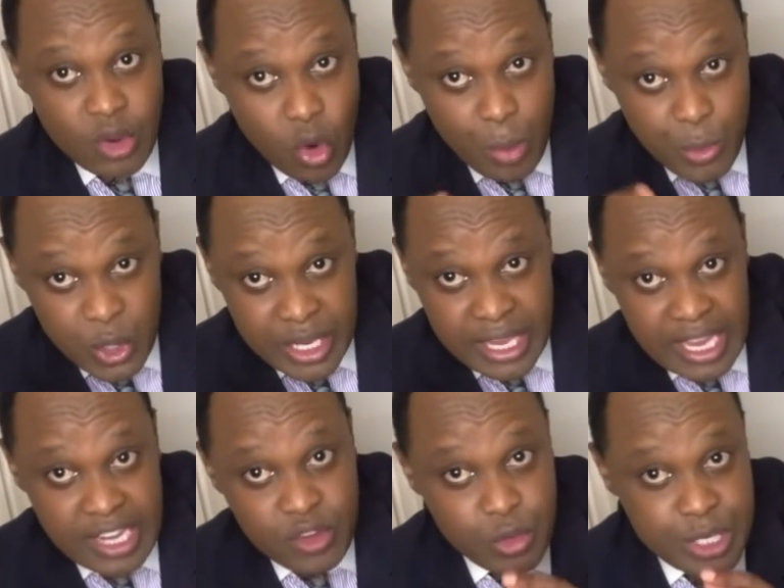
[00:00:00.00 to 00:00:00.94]

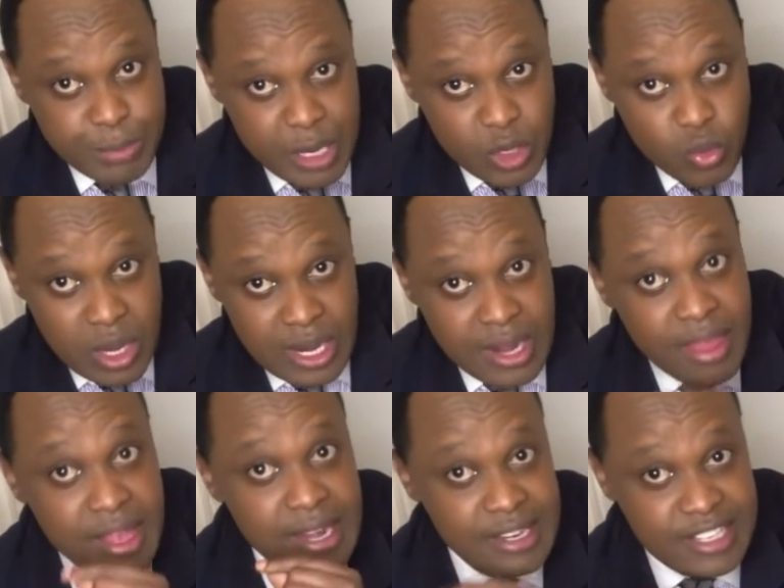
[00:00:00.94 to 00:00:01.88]
Communicate, respect one
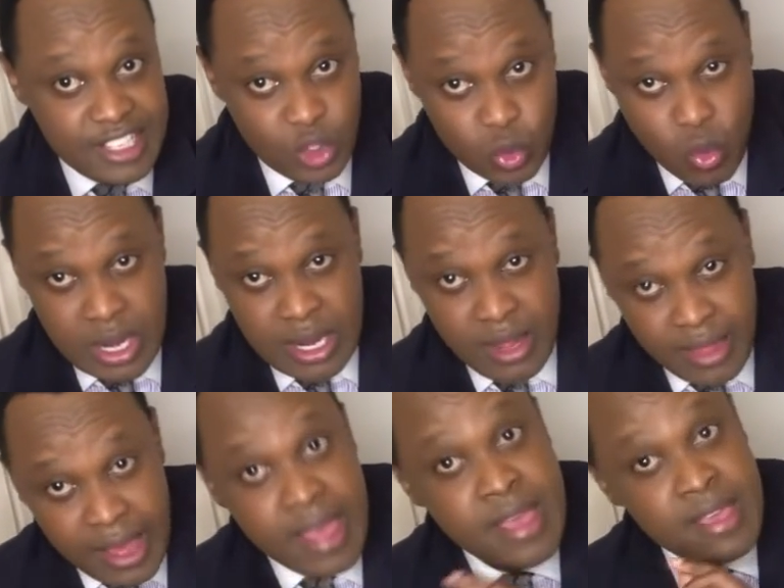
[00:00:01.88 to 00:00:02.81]
another, listen to one
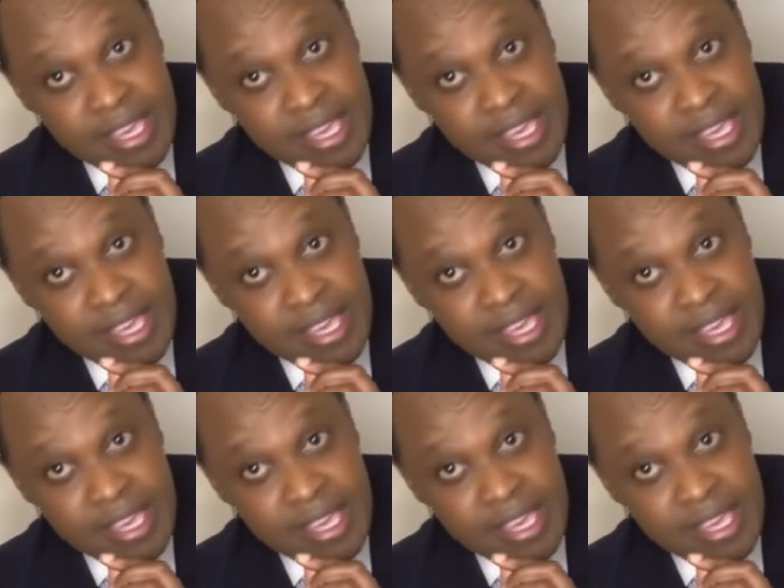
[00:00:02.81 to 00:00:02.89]
another,